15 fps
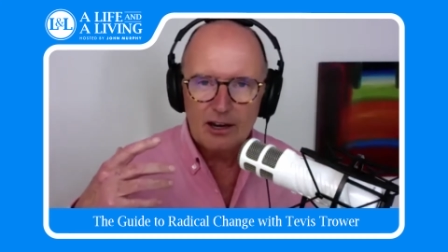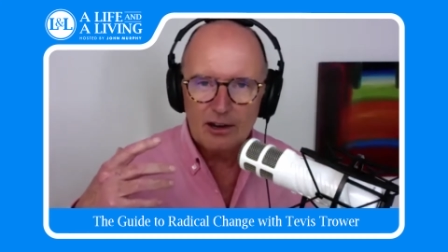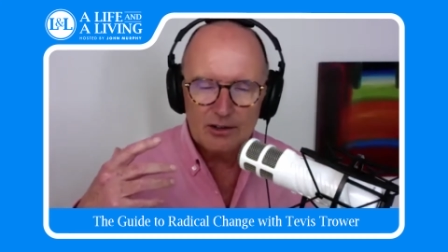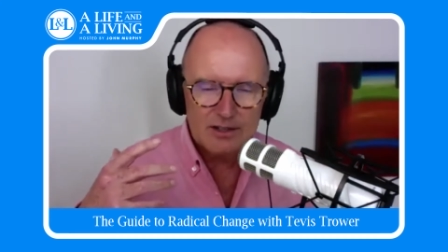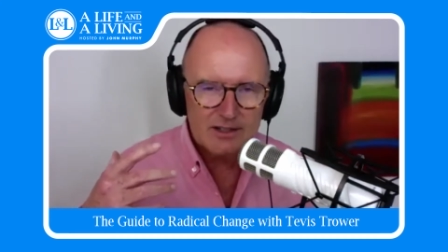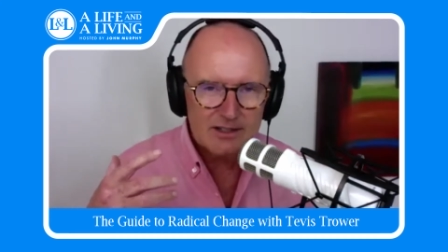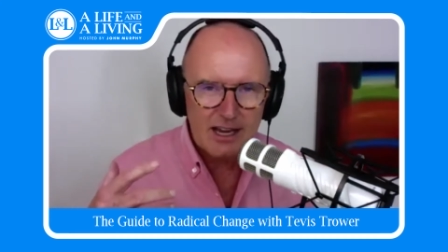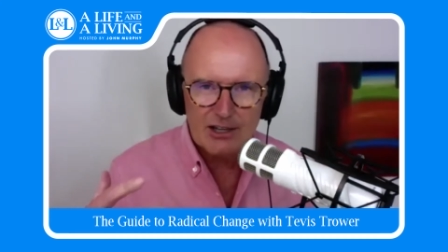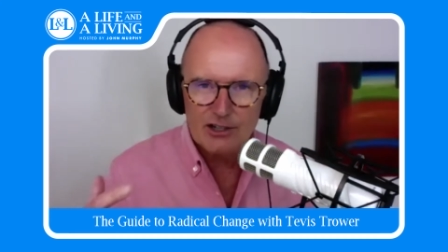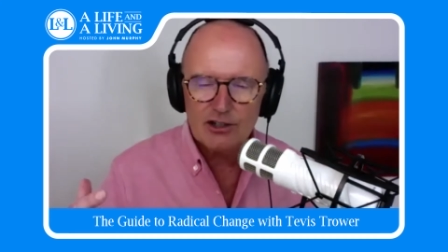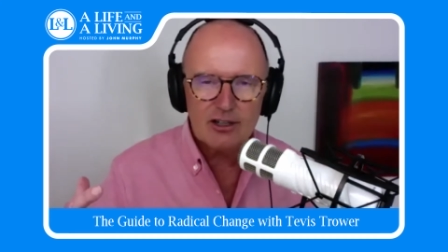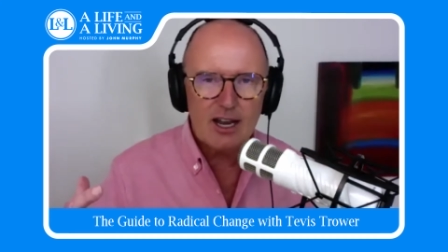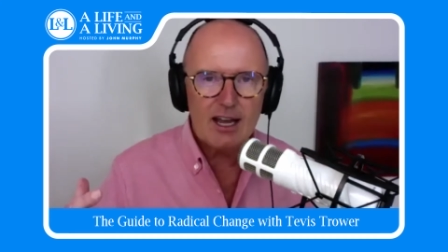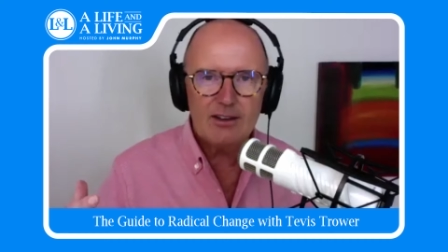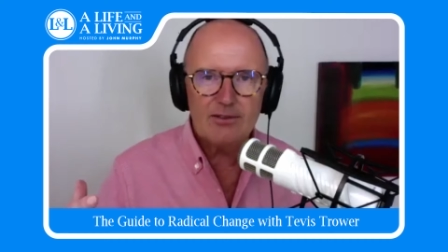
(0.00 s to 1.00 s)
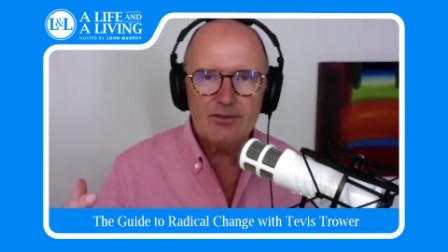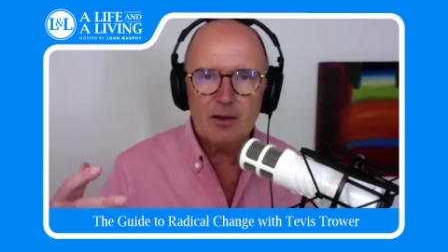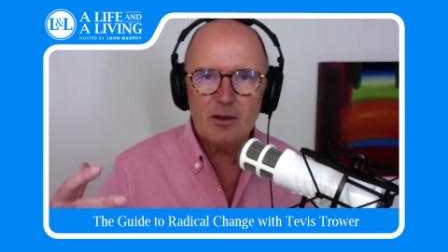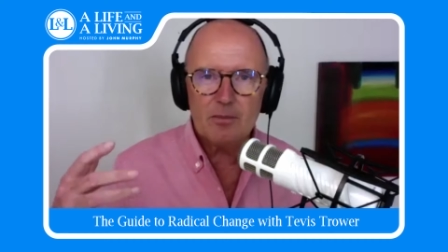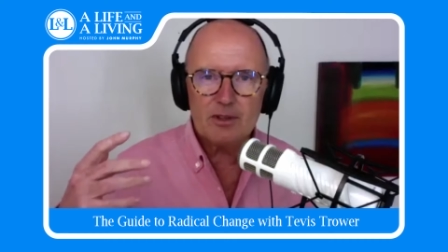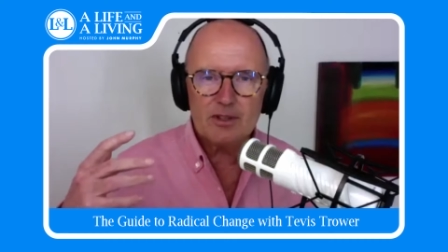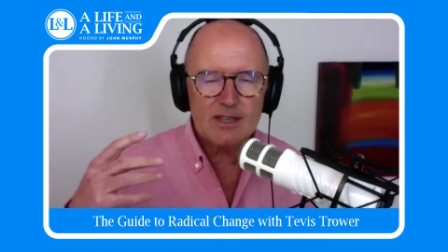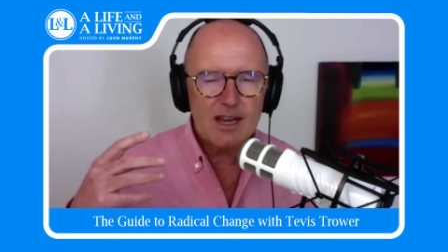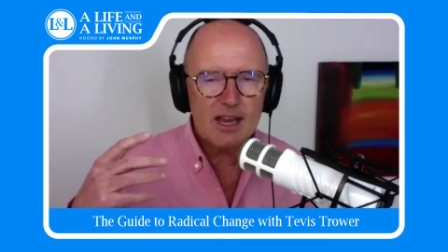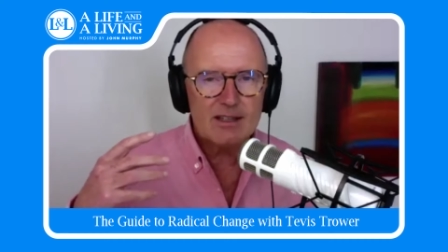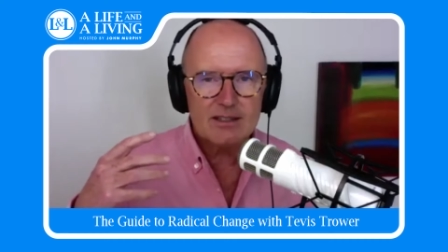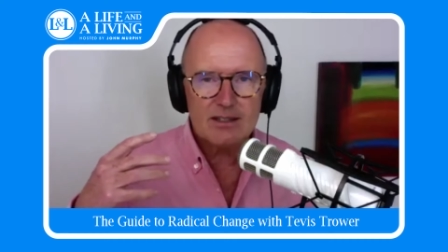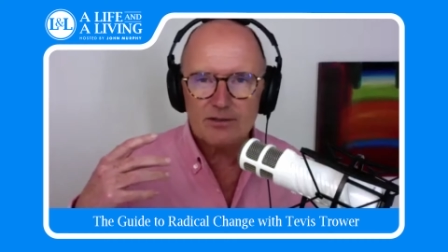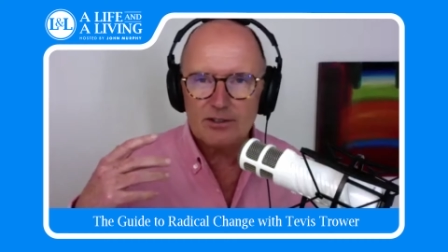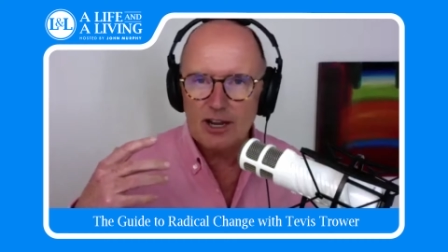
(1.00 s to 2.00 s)
set your life up in the
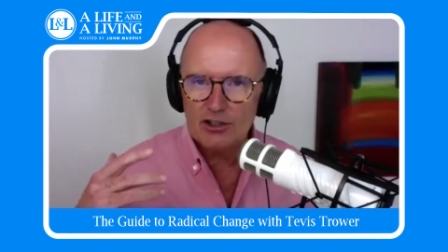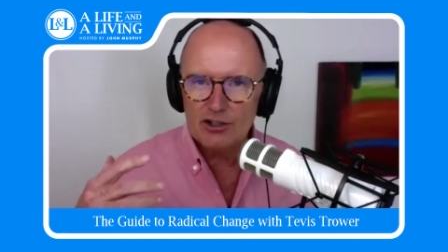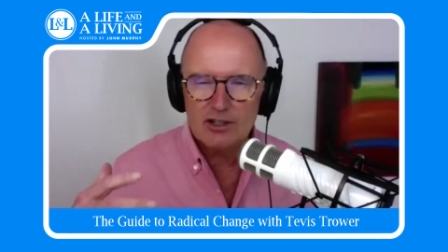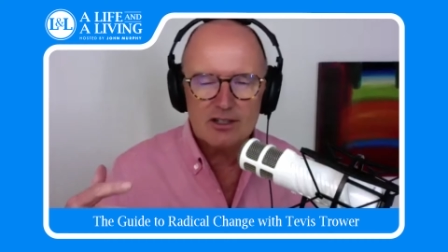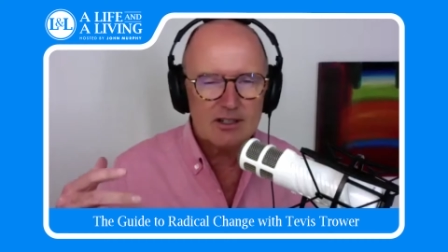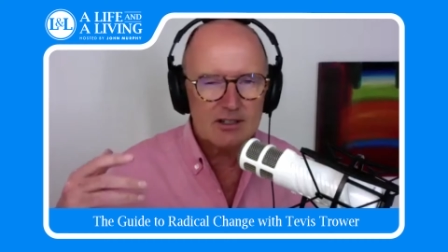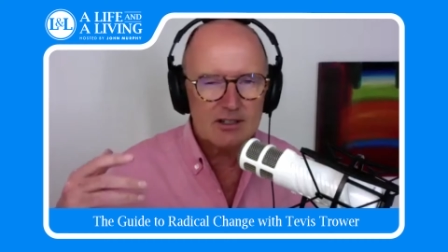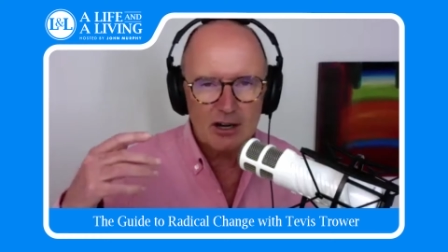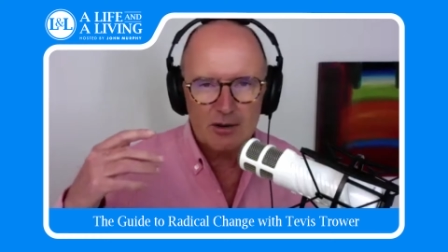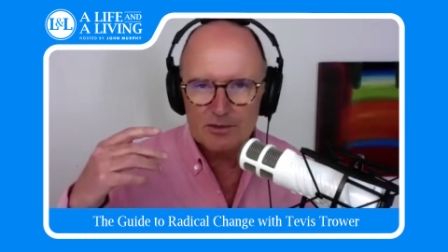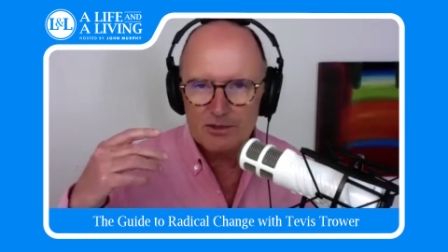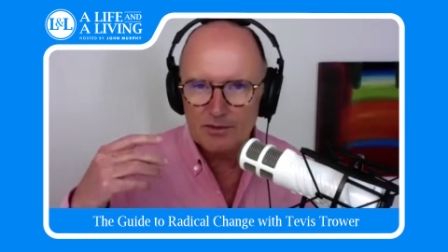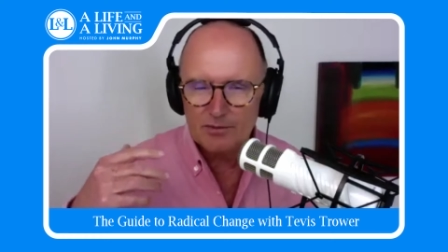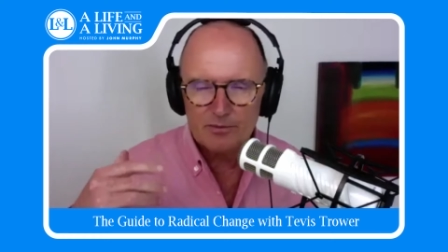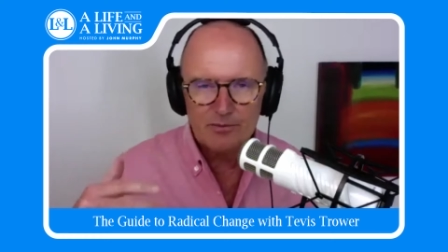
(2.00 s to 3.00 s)
sense of not just in terms of,